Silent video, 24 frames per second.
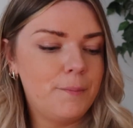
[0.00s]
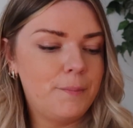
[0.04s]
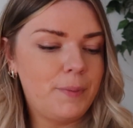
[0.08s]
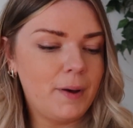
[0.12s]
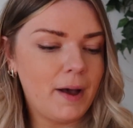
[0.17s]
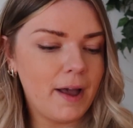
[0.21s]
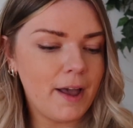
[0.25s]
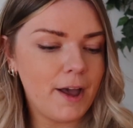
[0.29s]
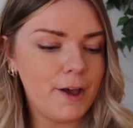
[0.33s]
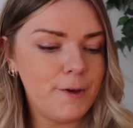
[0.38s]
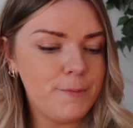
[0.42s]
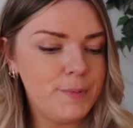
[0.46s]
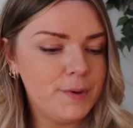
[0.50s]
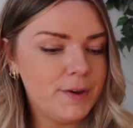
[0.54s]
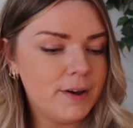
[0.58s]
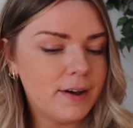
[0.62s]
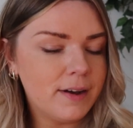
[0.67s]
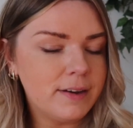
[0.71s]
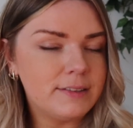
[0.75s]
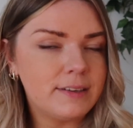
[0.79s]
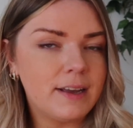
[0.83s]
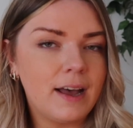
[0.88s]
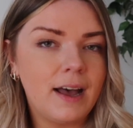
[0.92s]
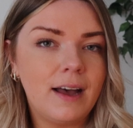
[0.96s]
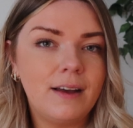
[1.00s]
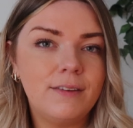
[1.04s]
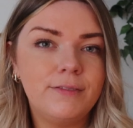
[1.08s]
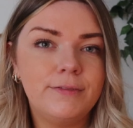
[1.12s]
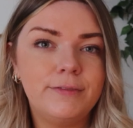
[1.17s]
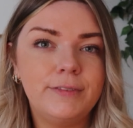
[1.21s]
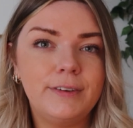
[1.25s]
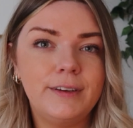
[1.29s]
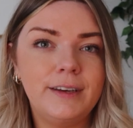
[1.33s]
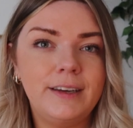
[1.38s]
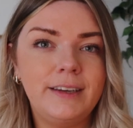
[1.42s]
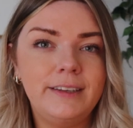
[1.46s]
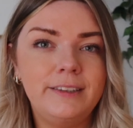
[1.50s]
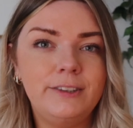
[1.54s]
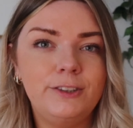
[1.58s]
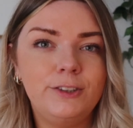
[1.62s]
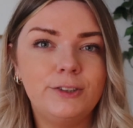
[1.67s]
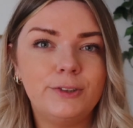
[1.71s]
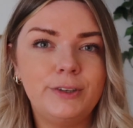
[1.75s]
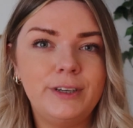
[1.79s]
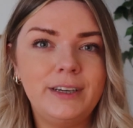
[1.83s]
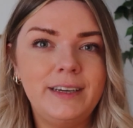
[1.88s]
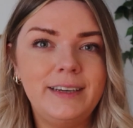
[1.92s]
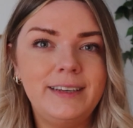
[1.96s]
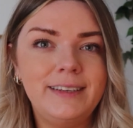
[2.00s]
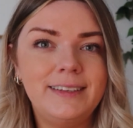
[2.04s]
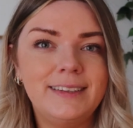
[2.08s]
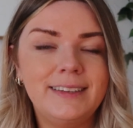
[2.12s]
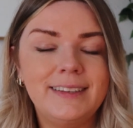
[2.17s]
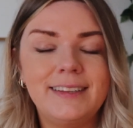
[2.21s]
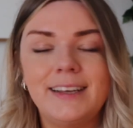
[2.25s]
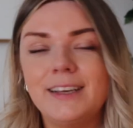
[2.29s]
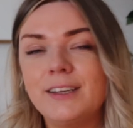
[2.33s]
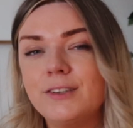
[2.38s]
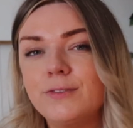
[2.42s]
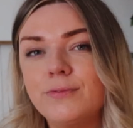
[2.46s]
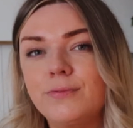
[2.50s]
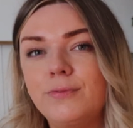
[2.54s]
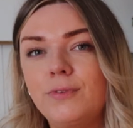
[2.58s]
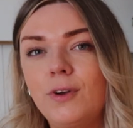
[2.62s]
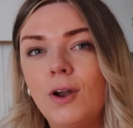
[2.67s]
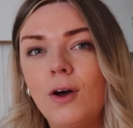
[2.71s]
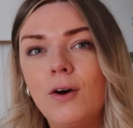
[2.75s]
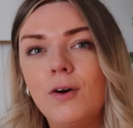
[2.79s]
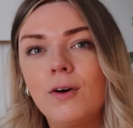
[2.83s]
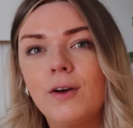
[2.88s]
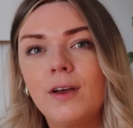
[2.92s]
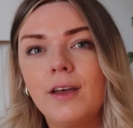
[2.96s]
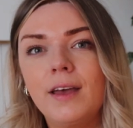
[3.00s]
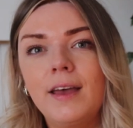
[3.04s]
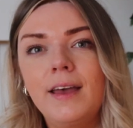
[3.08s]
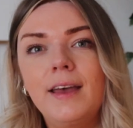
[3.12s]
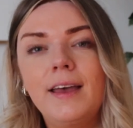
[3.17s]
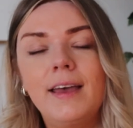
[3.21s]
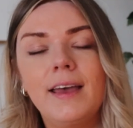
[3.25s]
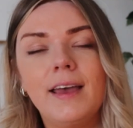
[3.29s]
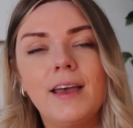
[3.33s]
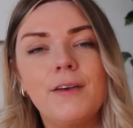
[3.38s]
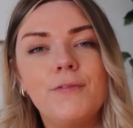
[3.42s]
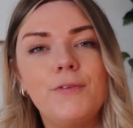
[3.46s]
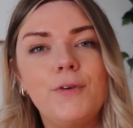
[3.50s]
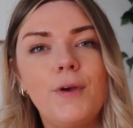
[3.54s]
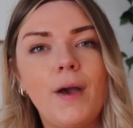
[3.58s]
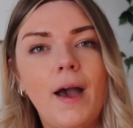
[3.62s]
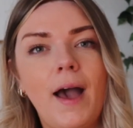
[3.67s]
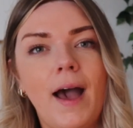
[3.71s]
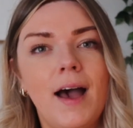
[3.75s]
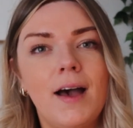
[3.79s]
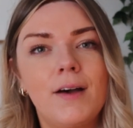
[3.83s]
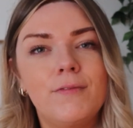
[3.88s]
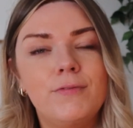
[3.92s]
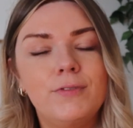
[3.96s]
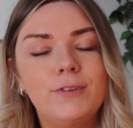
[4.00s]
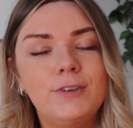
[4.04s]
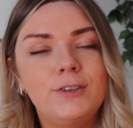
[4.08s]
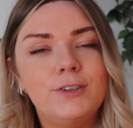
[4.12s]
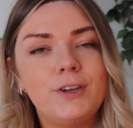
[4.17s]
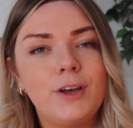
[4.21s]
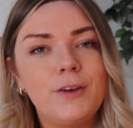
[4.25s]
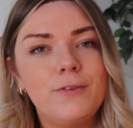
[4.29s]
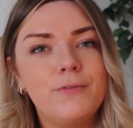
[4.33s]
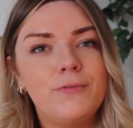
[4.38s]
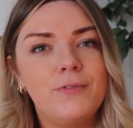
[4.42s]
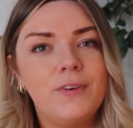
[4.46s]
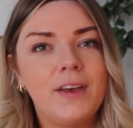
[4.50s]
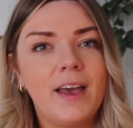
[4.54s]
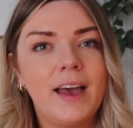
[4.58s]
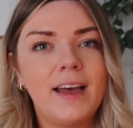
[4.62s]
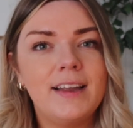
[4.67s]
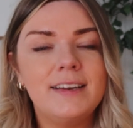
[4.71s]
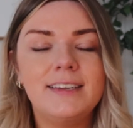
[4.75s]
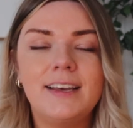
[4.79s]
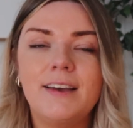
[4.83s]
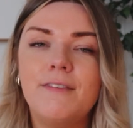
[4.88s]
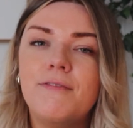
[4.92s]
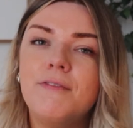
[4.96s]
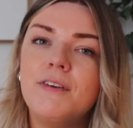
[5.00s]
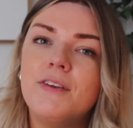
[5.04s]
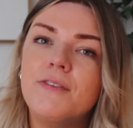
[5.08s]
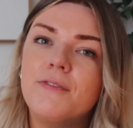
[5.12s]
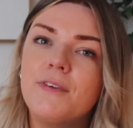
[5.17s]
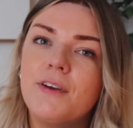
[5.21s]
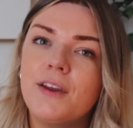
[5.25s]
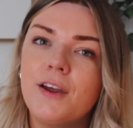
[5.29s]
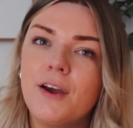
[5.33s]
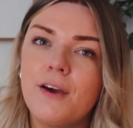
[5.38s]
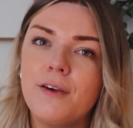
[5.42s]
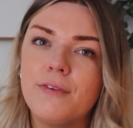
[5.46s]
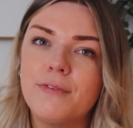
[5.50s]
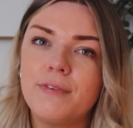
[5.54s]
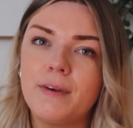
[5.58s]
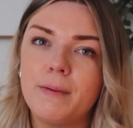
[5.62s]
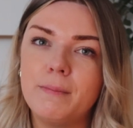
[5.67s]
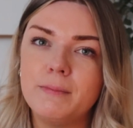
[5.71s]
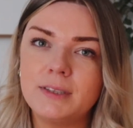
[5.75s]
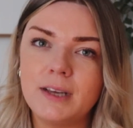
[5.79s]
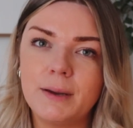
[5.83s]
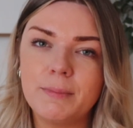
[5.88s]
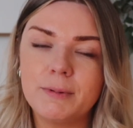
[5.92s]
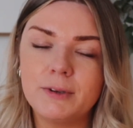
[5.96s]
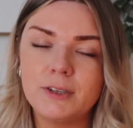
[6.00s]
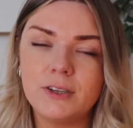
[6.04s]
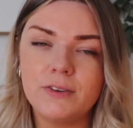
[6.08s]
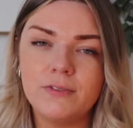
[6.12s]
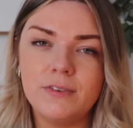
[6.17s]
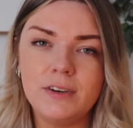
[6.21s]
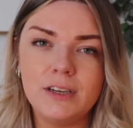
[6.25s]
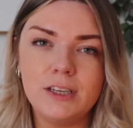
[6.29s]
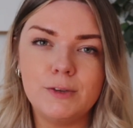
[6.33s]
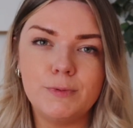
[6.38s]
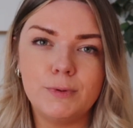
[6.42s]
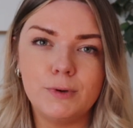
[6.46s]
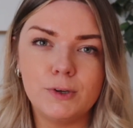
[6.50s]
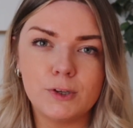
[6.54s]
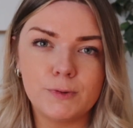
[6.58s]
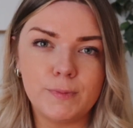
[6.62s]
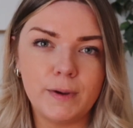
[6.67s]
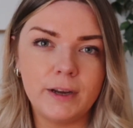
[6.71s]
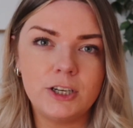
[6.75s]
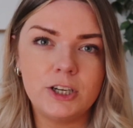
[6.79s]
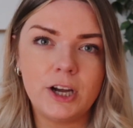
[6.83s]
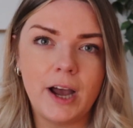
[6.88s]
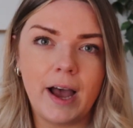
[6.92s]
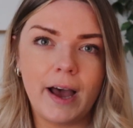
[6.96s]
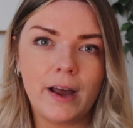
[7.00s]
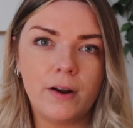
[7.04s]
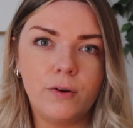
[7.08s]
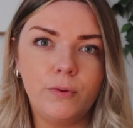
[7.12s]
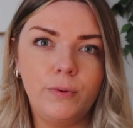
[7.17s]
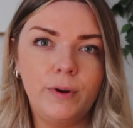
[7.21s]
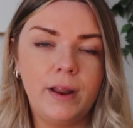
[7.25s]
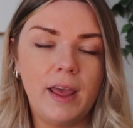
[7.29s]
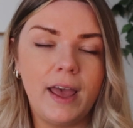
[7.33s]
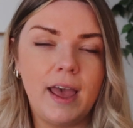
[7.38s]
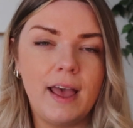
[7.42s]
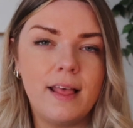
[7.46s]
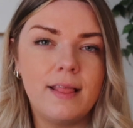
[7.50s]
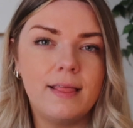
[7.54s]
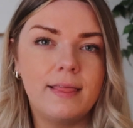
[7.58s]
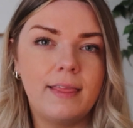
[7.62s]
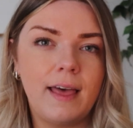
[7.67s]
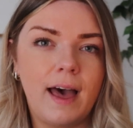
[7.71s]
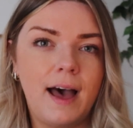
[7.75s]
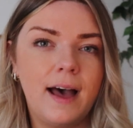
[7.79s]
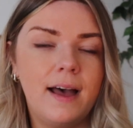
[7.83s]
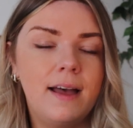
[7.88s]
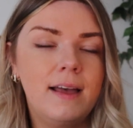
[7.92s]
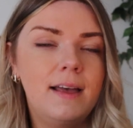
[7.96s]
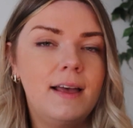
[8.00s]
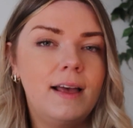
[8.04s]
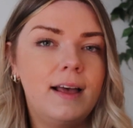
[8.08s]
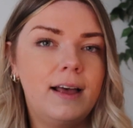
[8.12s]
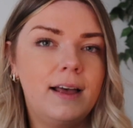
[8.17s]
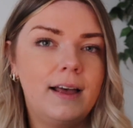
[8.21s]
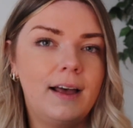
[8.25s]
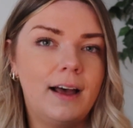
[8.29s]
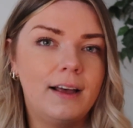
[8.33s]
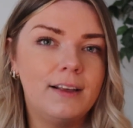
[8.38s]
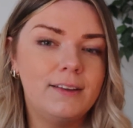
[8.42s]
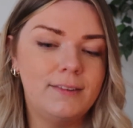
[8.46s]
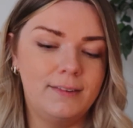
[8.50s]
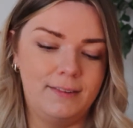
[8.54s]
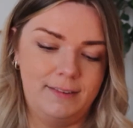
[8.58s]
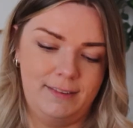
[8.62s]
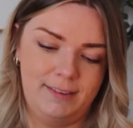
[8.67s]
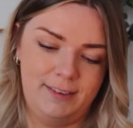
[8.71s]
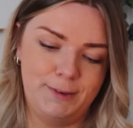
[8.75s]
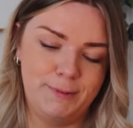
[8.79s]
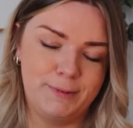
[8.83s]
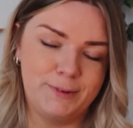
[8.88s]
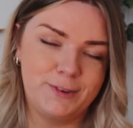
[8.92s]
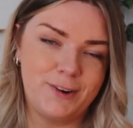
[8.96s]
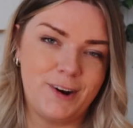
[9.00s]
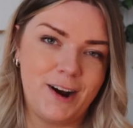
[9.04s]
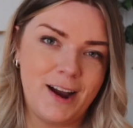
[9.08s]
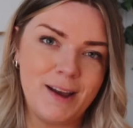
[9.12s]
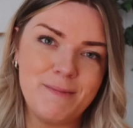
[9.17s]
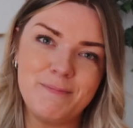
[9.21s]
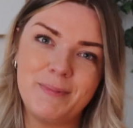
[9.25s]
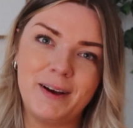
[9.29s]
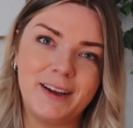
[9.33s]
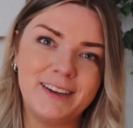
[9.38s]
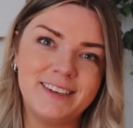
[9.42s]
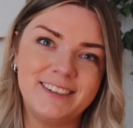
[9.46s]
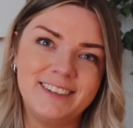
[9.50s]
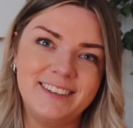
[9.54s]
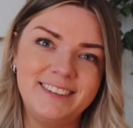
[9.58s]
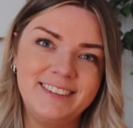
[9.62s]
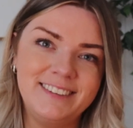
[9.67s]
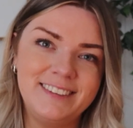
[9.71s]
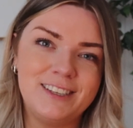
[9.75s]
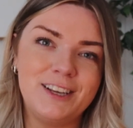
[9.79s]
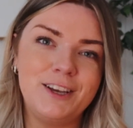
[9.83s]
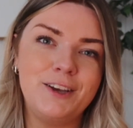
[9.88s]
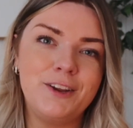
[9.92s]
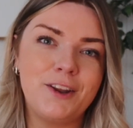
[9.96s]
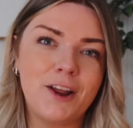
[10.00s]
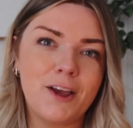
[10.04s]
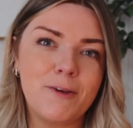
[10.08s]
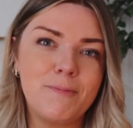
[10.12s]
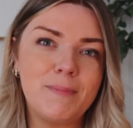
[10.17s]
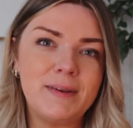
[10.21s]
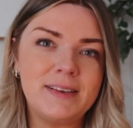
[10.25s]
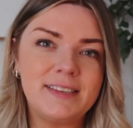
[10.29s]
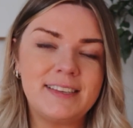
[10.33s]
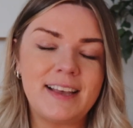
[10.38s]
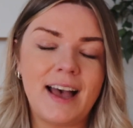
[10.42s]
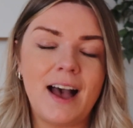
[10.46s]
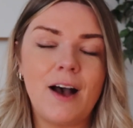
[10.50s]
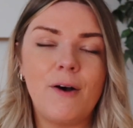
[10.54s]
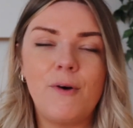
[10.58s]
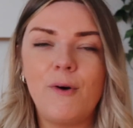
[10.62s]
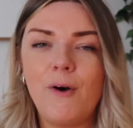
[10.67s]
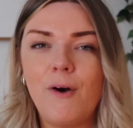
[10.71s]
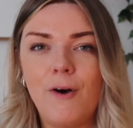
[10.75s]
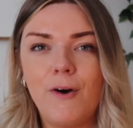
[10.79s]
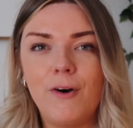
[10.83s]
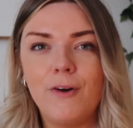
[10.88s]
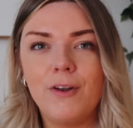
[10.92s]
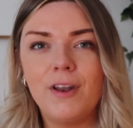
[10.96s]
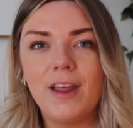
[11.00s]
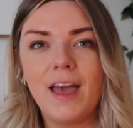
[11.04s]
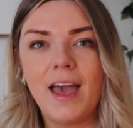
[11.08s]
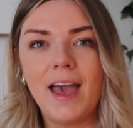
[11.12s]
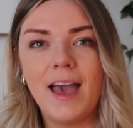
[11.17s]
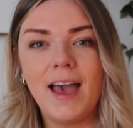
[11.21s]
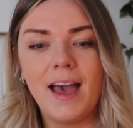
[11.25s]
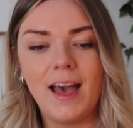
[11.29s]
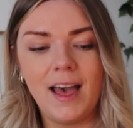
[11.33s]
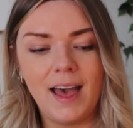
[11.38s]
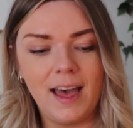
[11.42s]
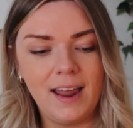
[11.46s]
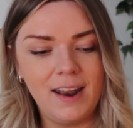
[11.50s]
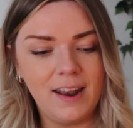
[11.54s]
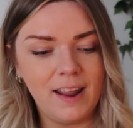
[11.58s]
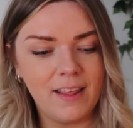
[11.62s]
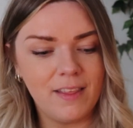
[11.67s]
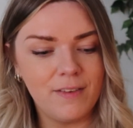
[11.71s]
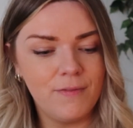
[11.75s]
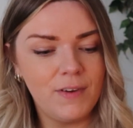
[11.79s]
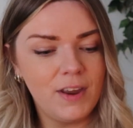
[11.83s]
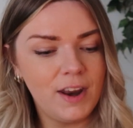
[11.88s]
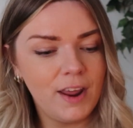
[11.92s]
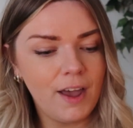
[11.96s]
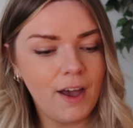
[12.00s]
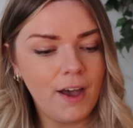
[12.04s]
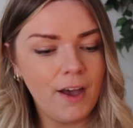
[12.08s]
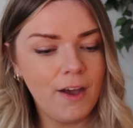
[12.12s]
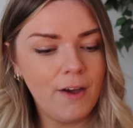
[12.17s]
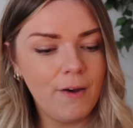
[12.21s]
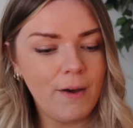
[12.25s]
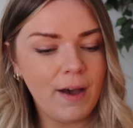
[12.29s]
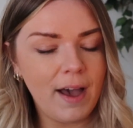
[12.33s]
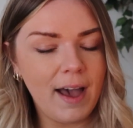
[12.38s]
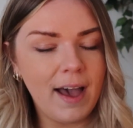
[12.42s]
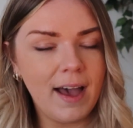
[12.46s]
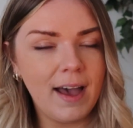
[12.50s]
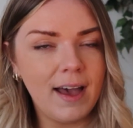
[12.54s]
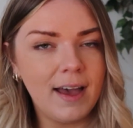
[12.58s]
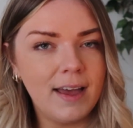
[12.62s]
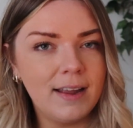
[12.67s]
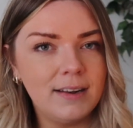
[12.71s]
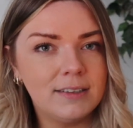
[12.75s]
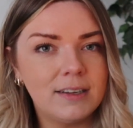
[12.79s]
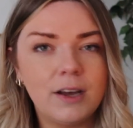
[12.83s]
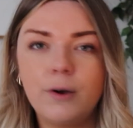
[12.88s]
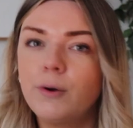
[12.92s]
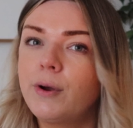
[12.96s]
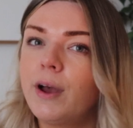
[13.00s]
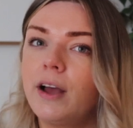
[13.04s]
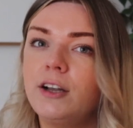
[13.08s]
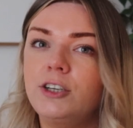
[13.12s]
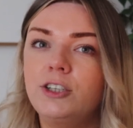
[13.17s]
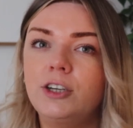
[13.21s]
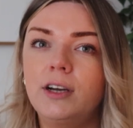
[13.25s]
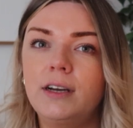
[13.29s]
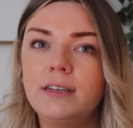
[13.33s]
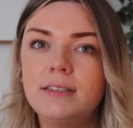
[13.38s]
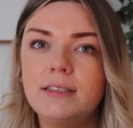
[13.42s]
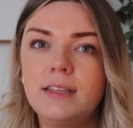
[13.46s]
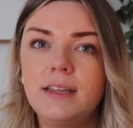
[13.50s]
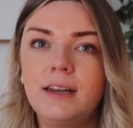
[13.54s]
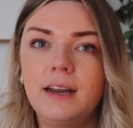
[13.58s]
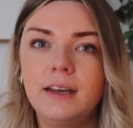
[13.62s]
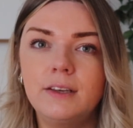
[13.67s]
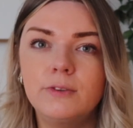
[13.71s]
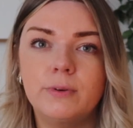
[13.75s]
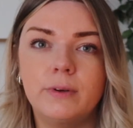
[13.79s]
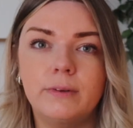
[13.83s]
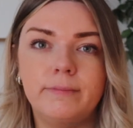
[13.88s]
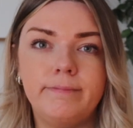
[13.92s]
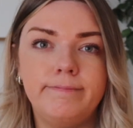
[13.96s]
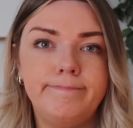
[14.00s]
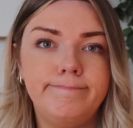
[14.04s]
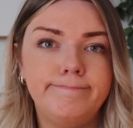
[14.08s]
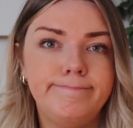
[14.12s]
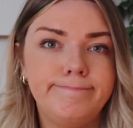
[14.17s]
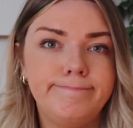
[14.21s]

But I hope you guys have enjoyed this vlog. If you have, don't forget to give this video a thumbs up because it really supports my channel, and hit that subscribe button so you don't miss out on another video, and I'll catch you guys in the next one.